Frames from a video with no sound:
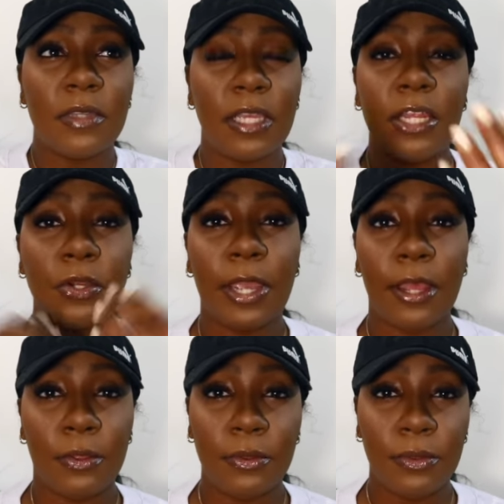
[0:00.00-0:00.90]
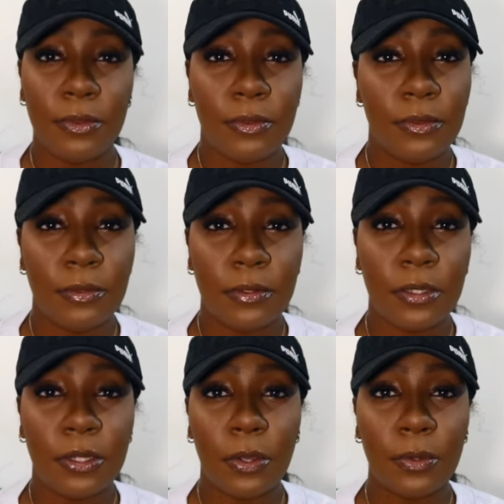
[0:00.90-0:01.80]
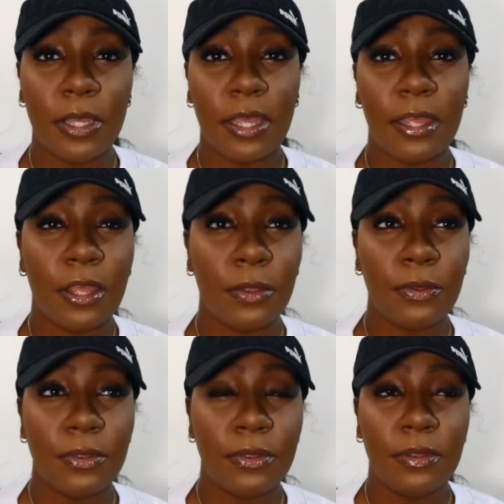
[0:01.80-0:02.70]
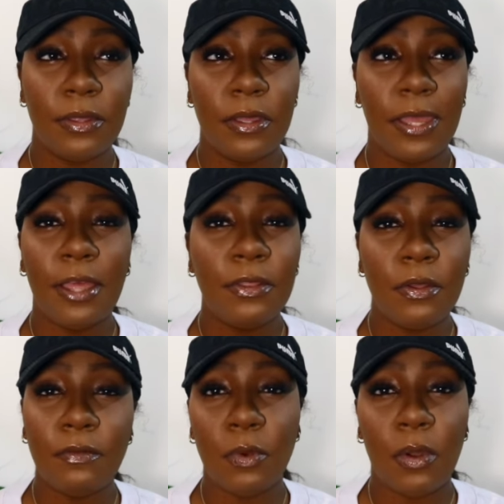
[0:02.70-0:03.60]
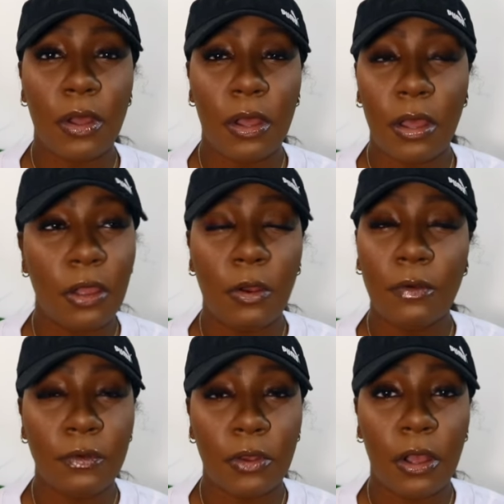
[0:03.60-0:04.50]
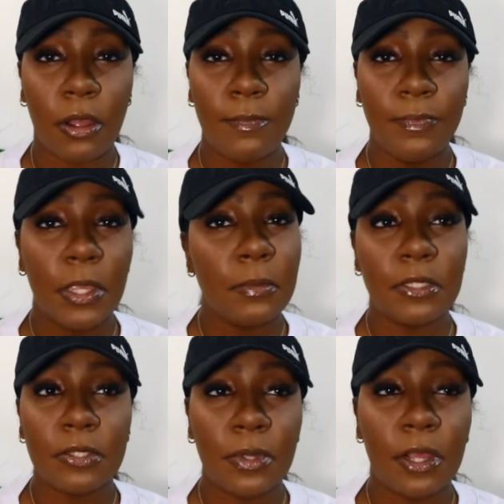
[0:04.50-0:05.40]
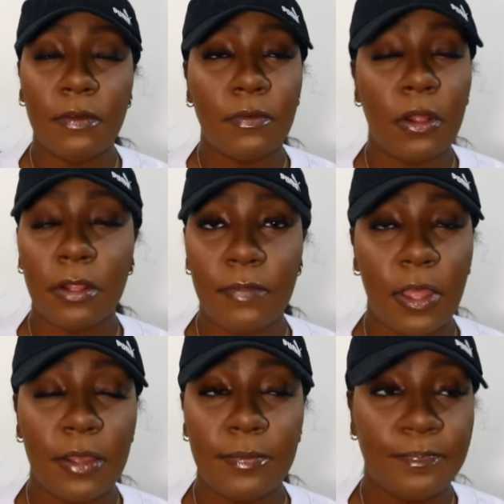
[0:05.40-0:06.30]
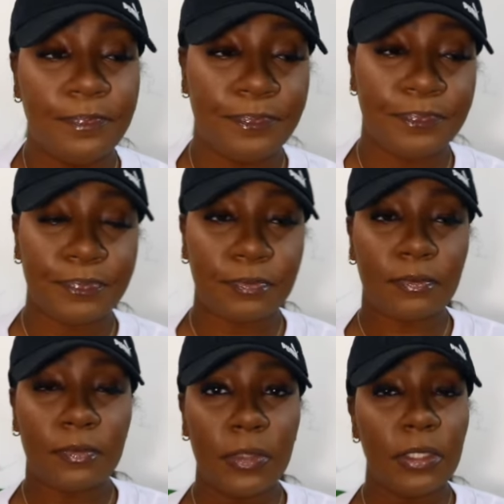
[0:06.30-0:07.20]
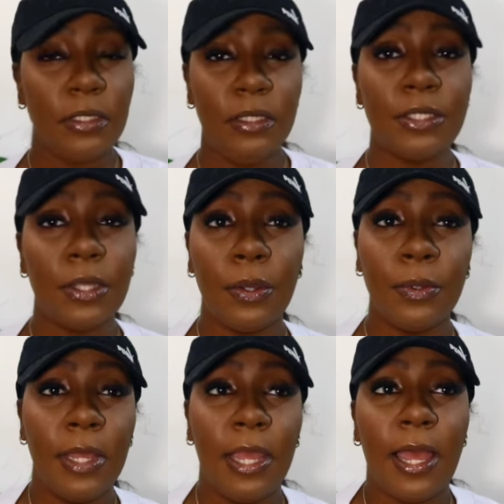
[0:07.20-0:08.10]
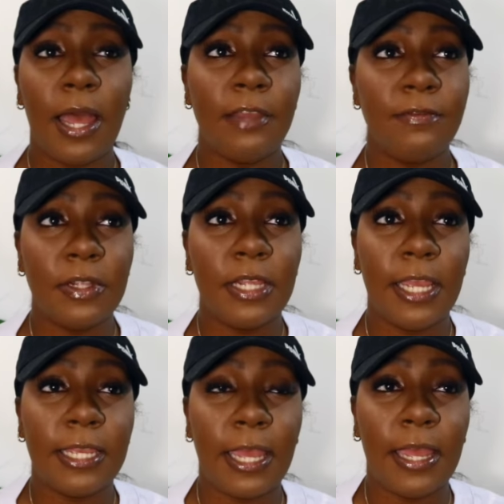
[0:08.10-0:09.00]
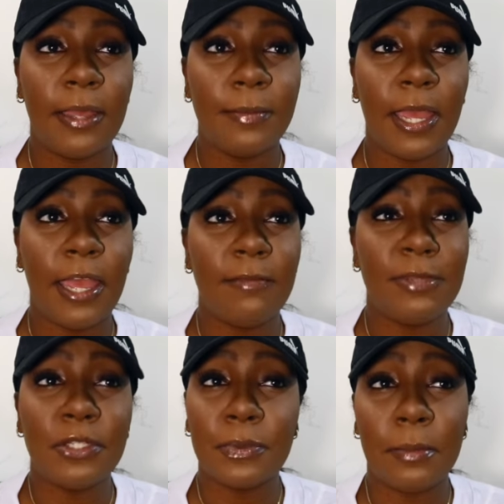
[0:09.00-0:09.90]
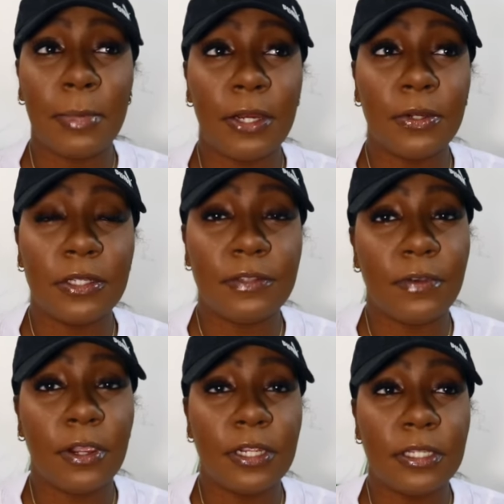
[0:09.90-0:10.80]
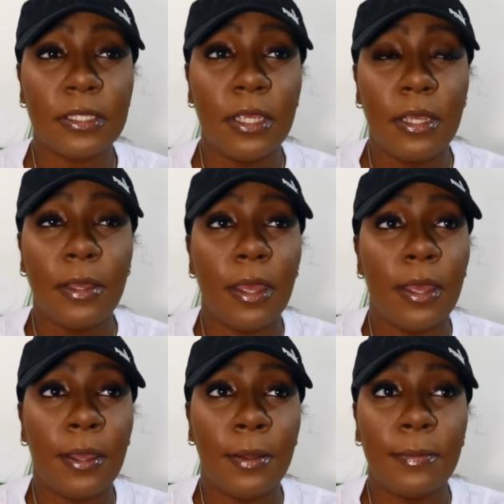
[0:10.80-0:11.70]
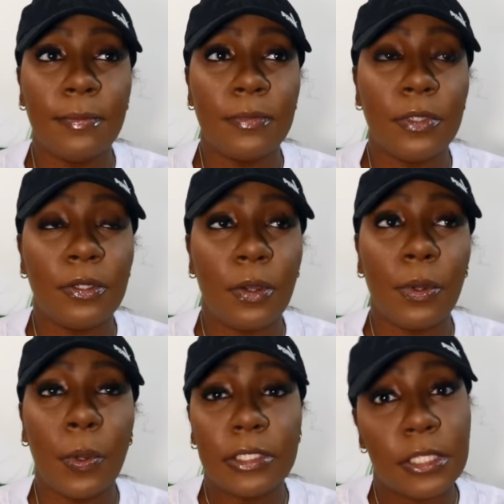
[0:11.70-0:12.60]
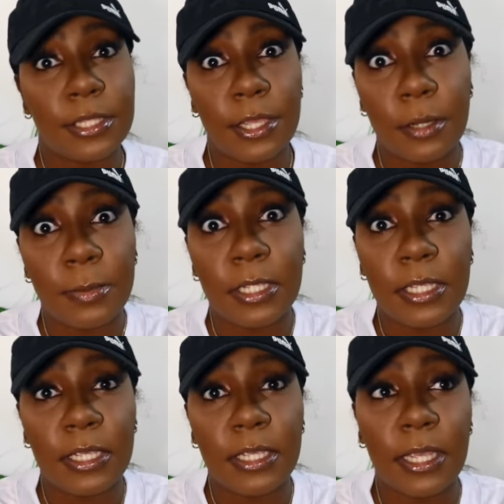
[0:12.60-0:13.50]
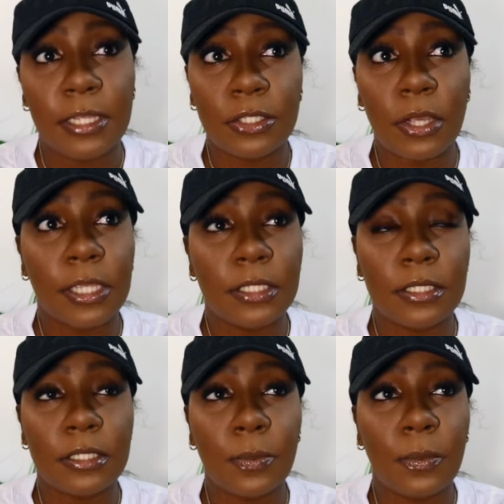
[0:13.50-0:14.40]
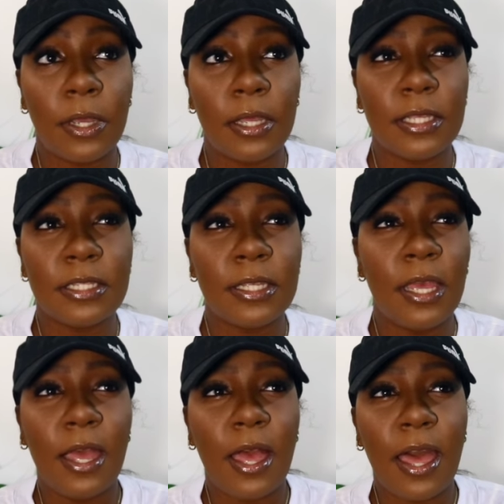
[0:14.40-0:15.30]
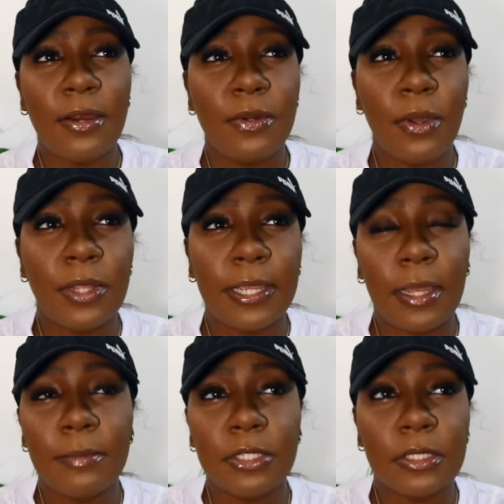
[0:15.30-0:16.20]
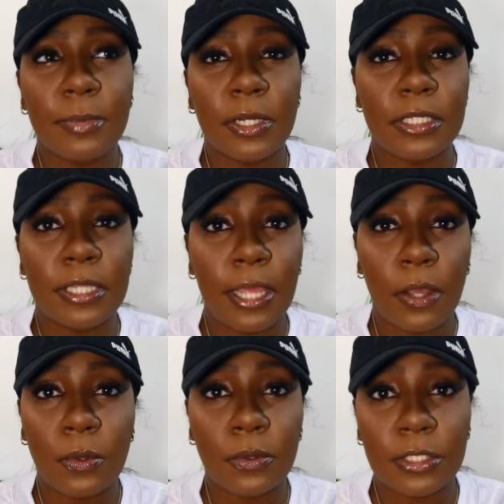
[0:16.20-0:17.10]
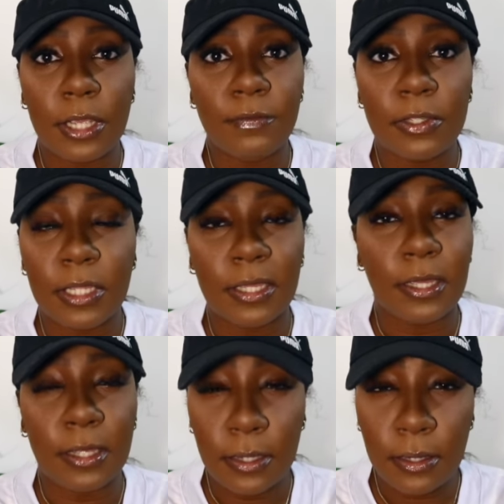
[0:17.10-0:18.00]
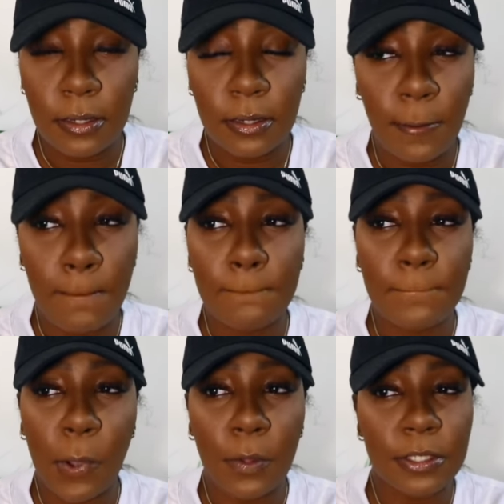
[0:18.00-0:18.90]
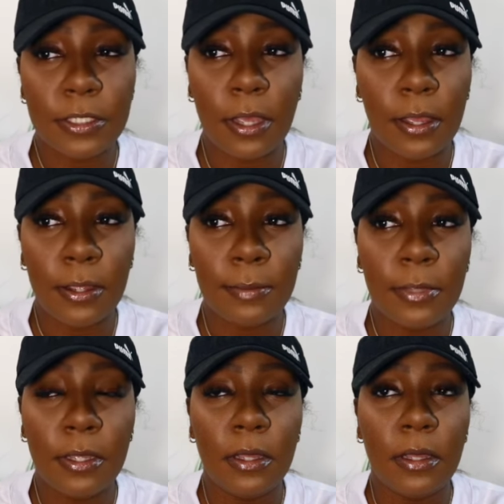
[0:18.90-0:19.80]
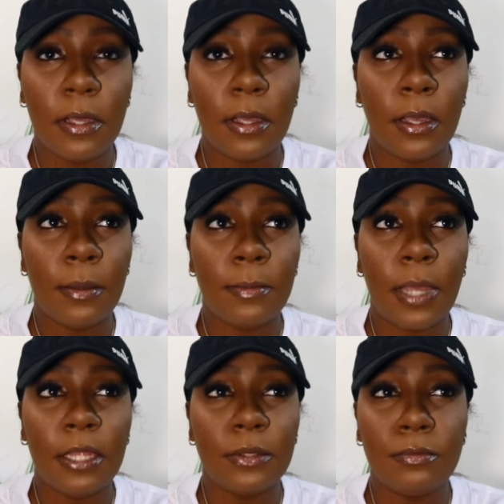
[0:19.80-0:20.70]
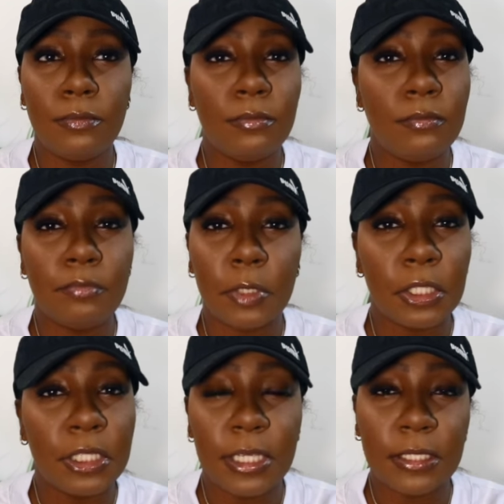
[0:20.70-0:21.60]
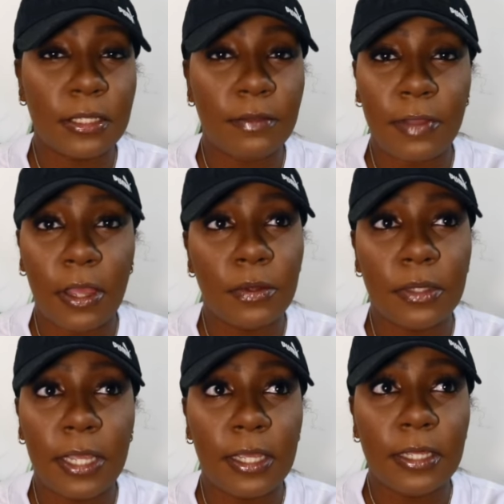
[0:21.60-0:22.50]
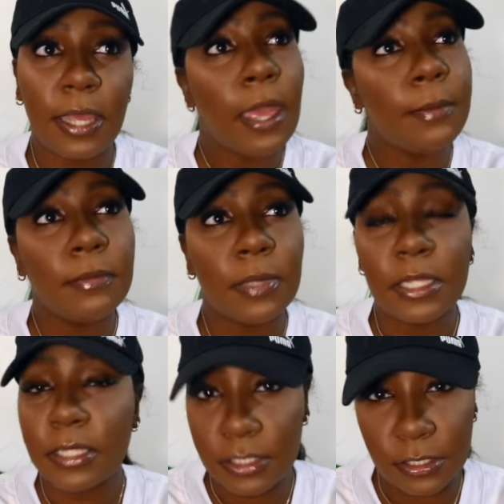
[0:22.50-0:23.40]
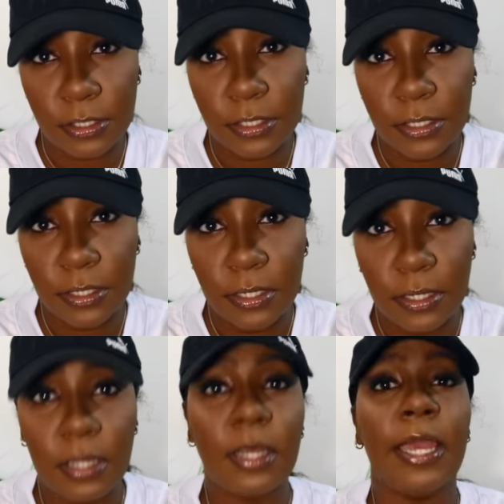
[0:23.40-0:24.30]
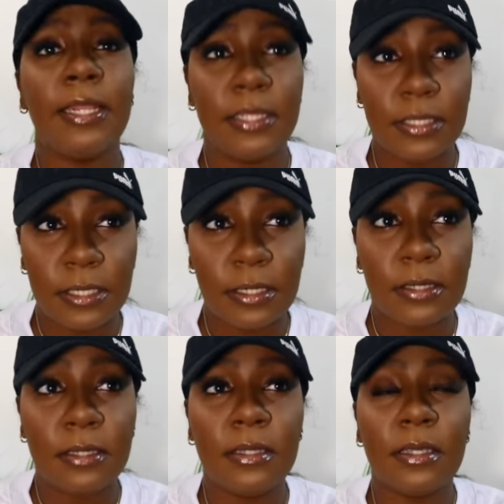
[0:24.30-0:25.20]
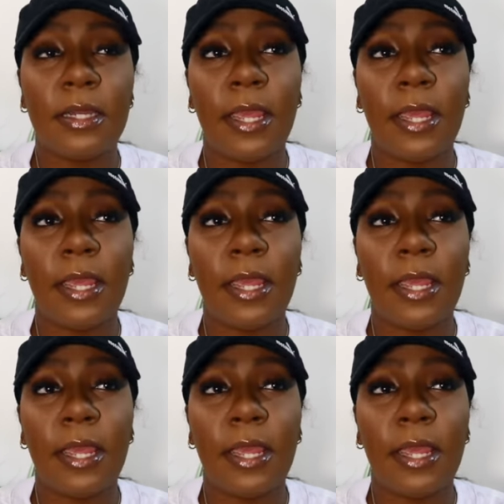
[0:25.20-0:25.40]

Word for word: inner health, you know, gut health, health overall, overall, mental health, all of that so I feel like um, I have been doing better as far as um, you know going to therapy and talking to someone because I don't know like I'm just a person that holds everything in all the time um, I barely get stuff out like I'm a listener I listen and I